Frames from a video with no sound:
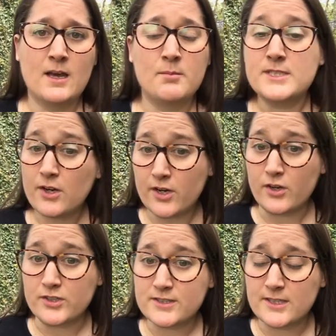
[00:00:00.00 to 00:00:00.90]

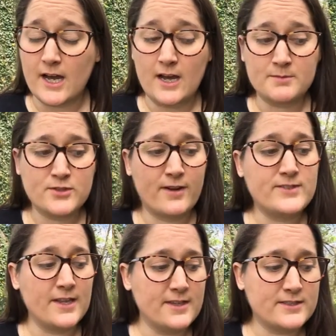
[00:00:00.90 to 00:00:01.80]
materials. So I've
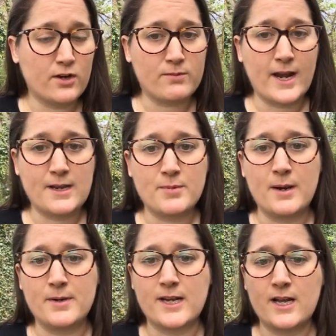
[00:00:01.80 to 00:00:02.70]
done this already, but
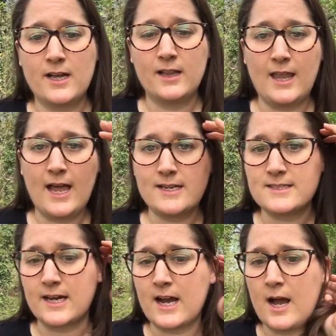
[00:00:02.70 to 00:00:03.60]
I'm going to
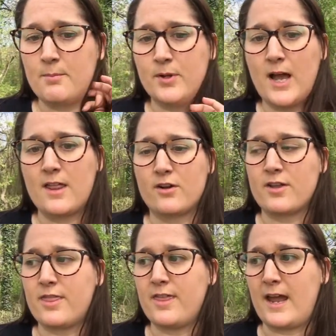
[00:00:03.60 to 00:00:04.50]
collect a couple
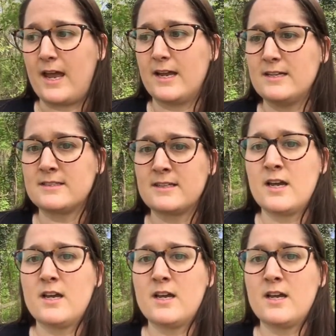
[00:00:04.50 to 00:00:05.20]
other things.